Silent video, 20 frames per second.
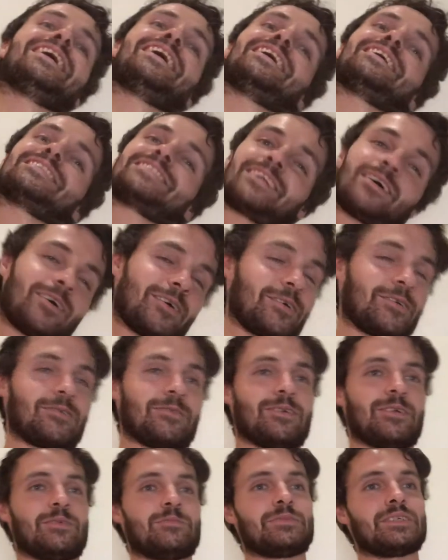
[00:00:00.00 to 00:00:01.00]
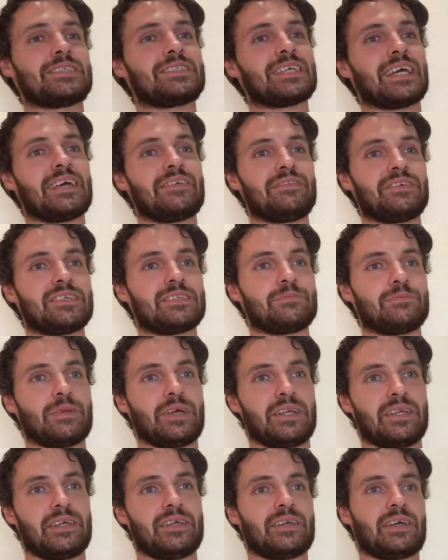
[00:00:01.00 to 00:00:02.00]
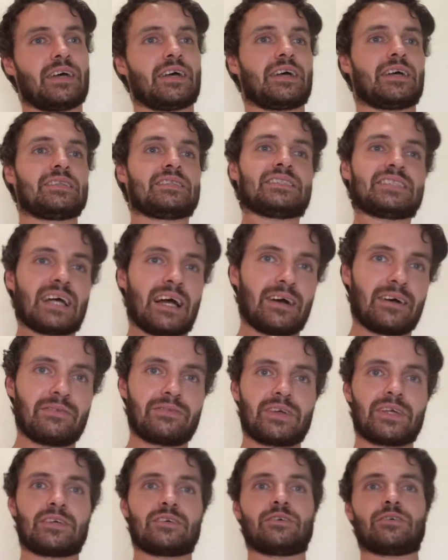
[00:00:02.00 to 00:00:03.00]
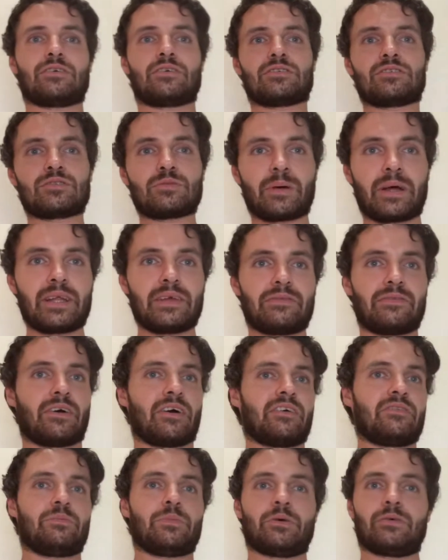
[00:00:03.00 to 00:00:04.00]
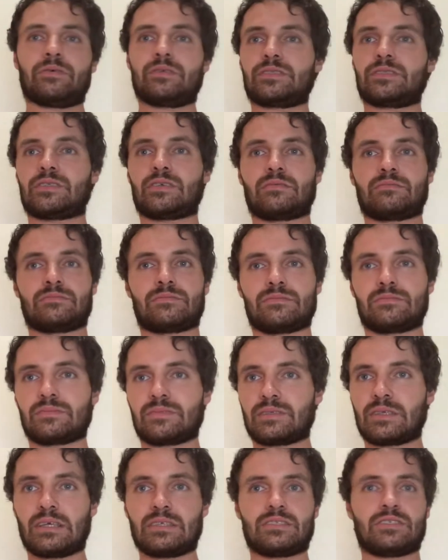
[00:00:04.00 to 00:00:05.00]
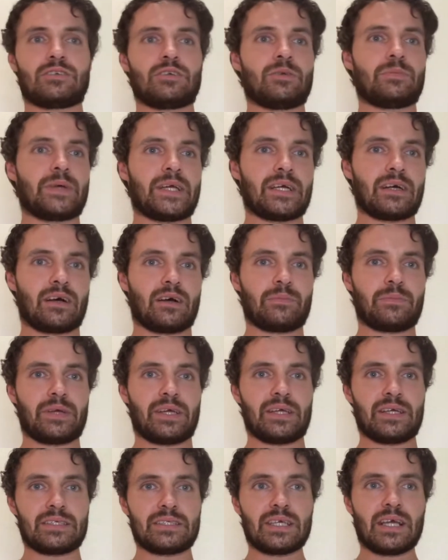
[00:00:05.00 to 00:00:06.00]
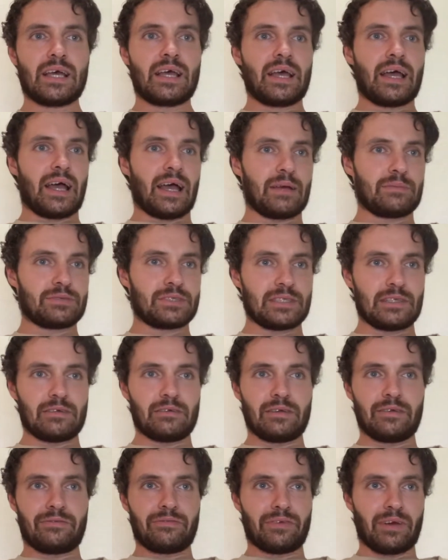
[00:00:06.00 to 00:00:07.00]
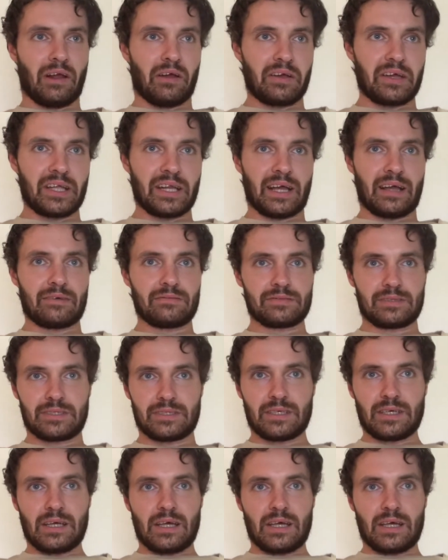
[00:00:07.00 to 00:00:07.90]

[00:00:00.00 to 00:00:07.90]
Start calling him Latavius Money. Dalvin Cook, 25 points. So 2 big RBs, absolutely flying out.